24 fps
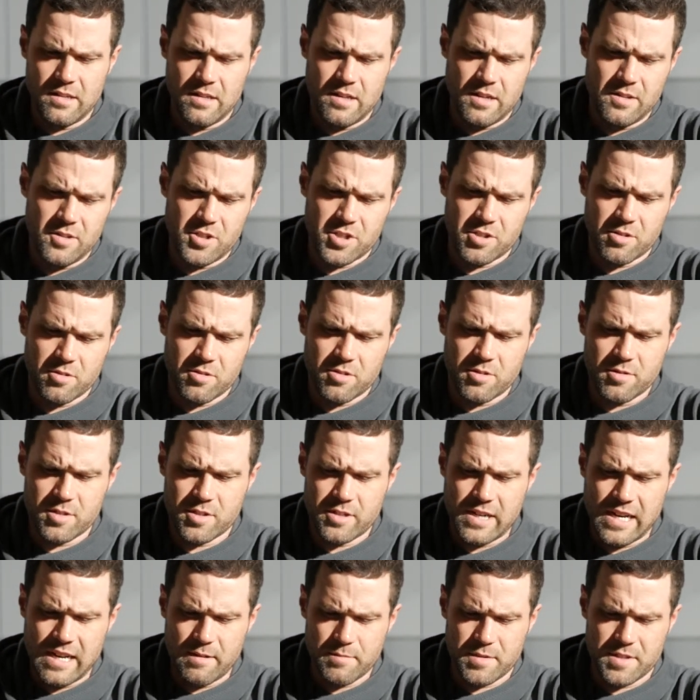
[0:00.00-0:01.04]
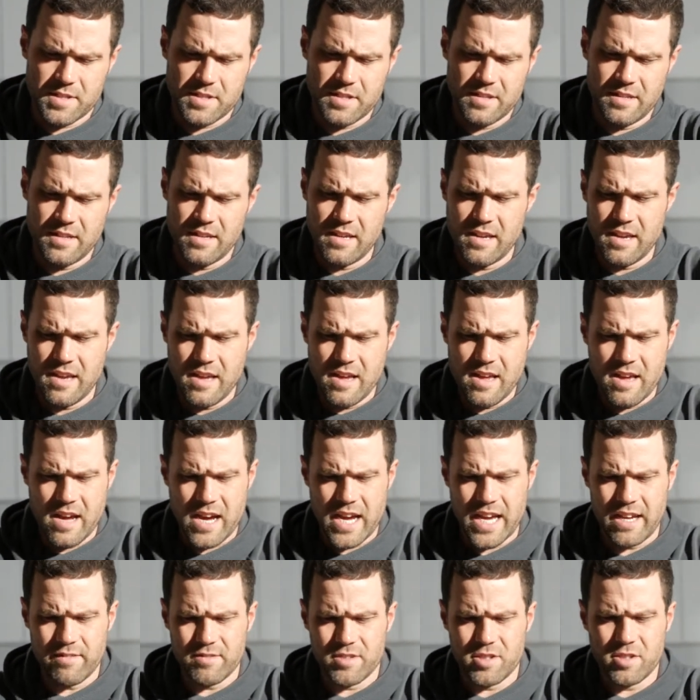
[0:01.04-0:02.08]
On the shoulder straps,
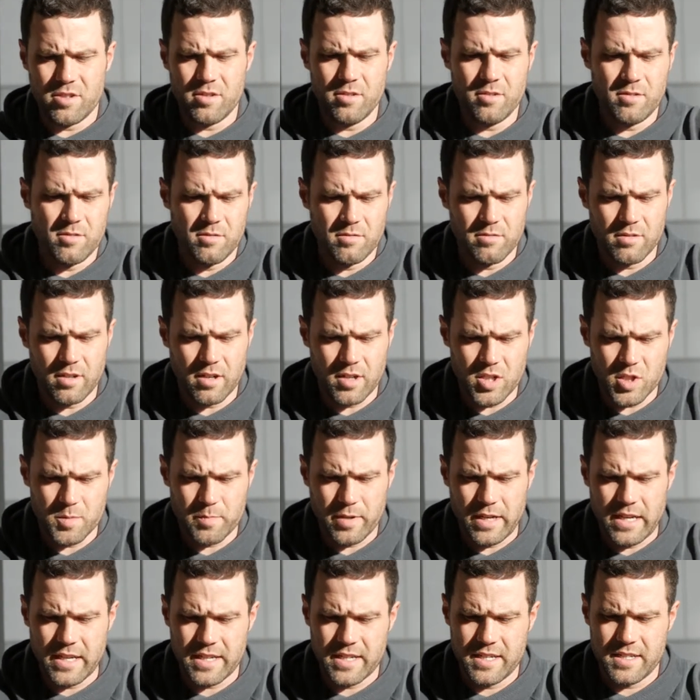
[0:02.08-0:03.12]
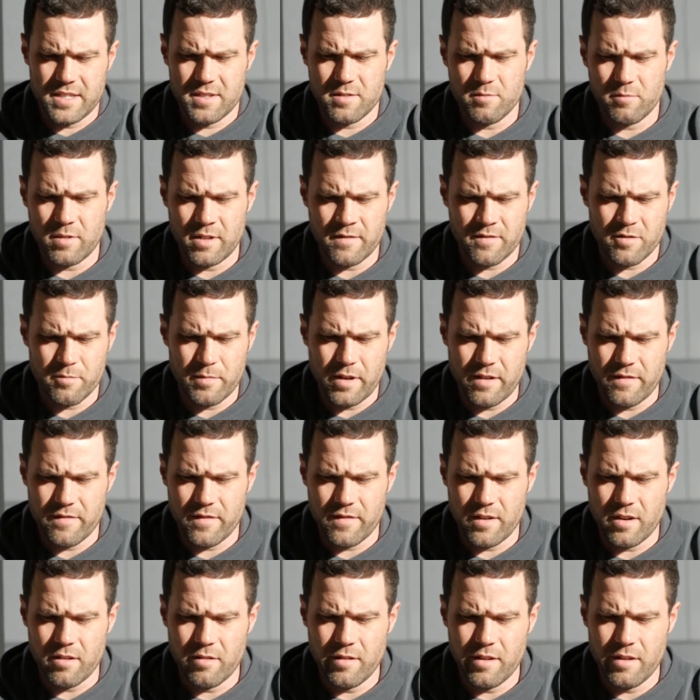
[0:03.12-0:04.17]
I have 2 large pockets, one for my
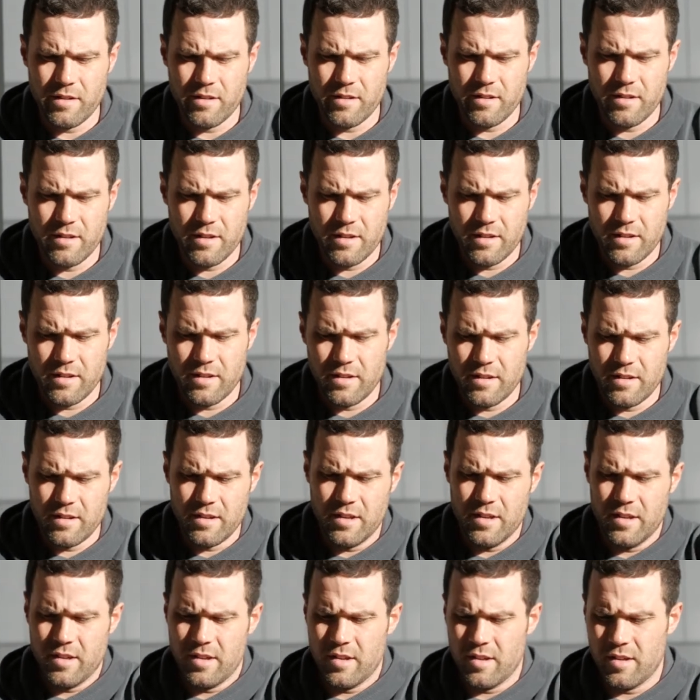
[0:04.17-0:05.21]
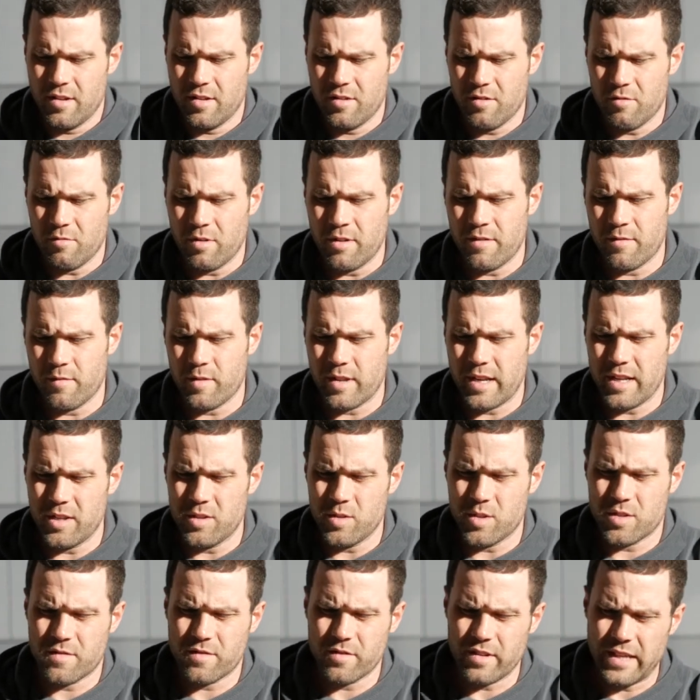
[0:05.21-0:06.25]
phone, one that I
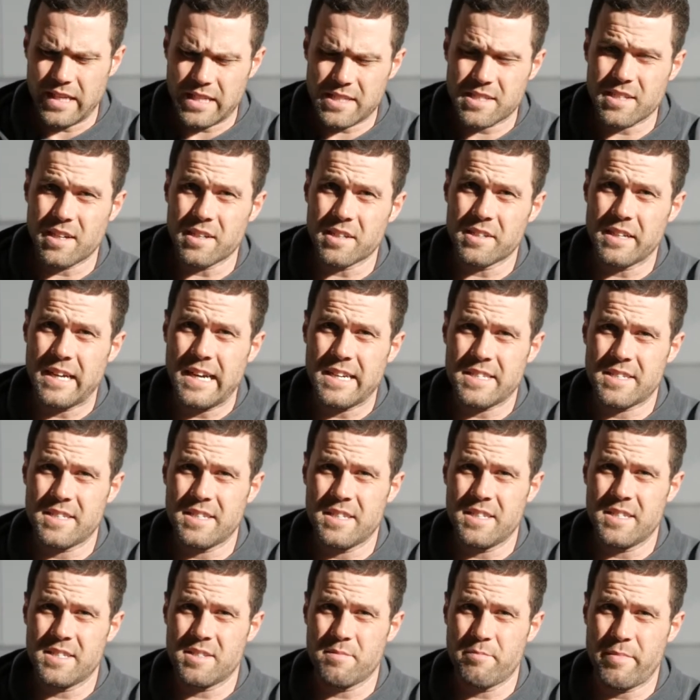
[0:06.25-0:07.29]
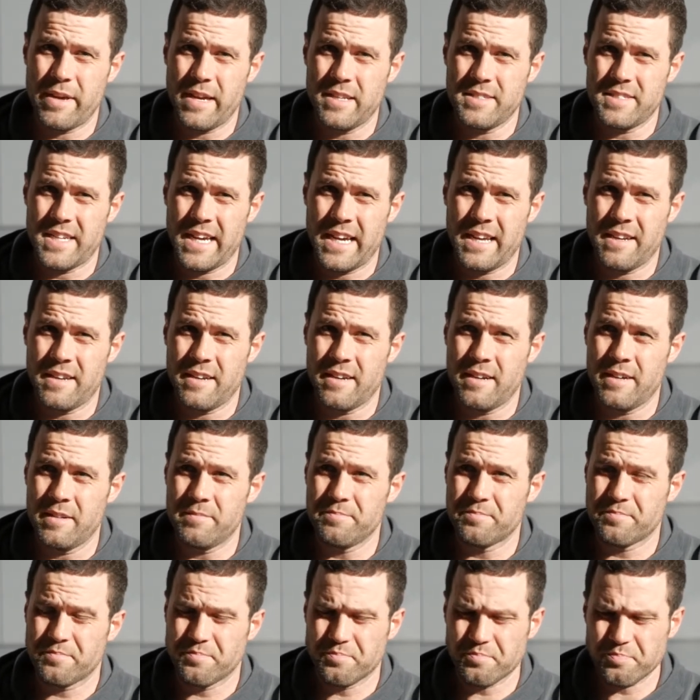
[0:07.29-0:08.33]
use for like sunglasses, bandana,
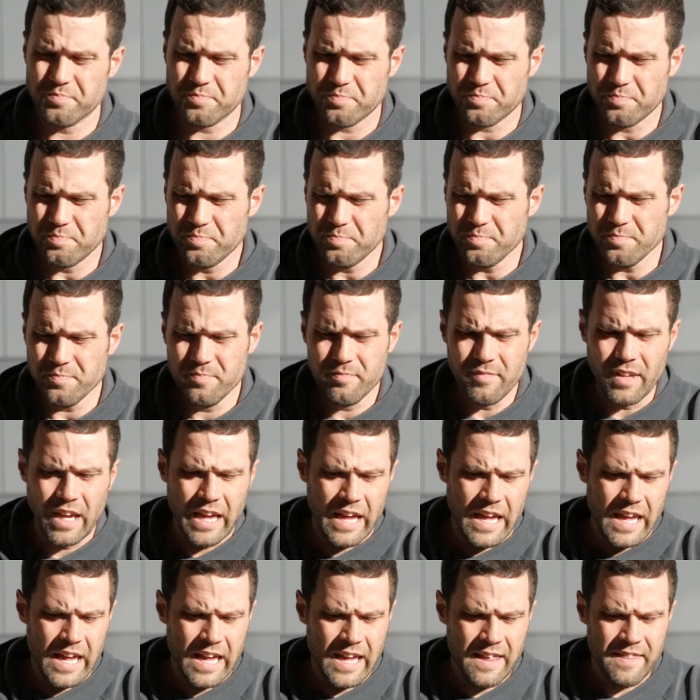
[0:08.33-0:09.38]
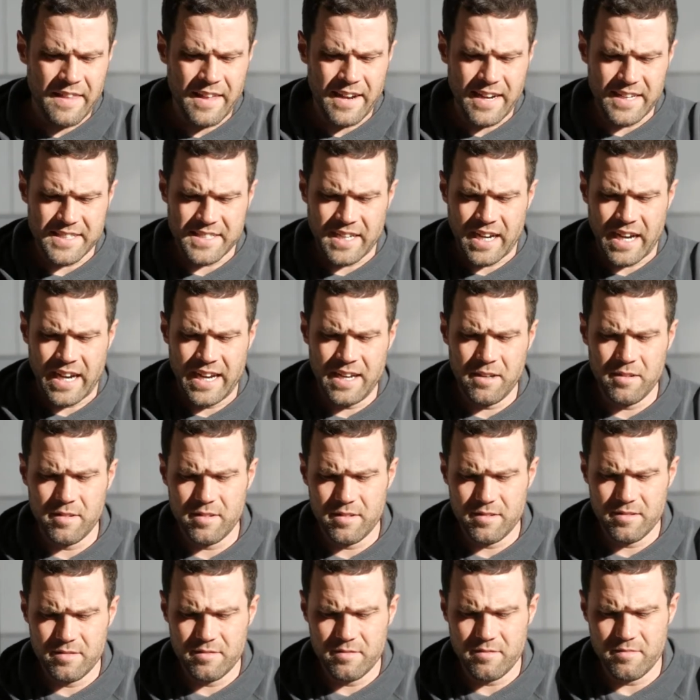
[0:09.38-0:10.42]
and then a tight
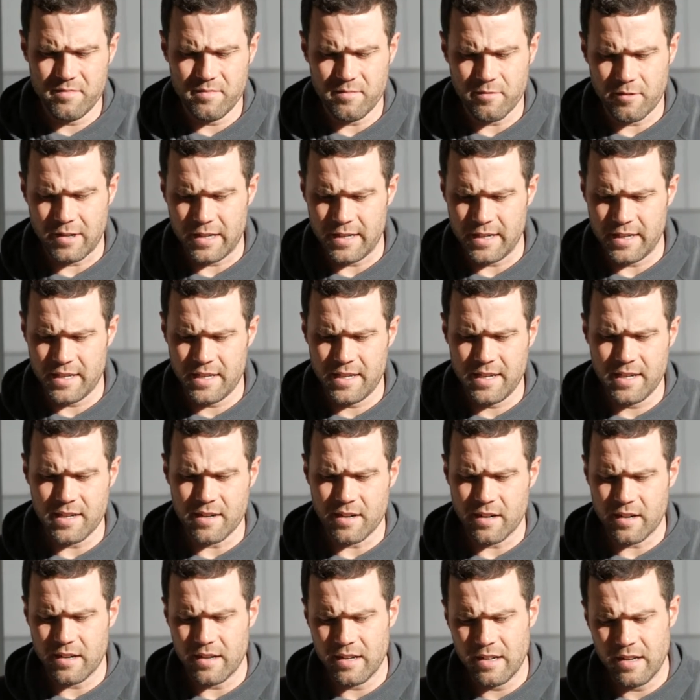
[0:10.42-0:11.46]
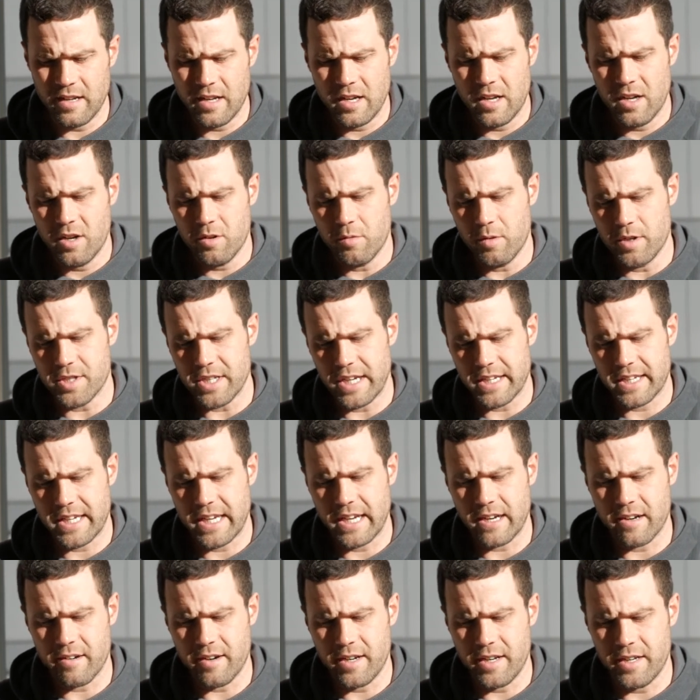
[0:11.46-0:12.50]
one here, which I
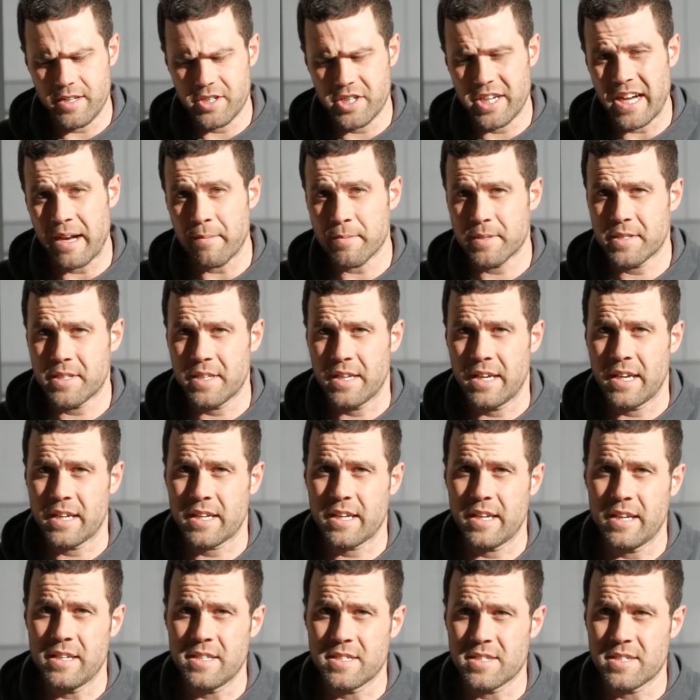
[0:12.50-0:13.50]
carried chapstick and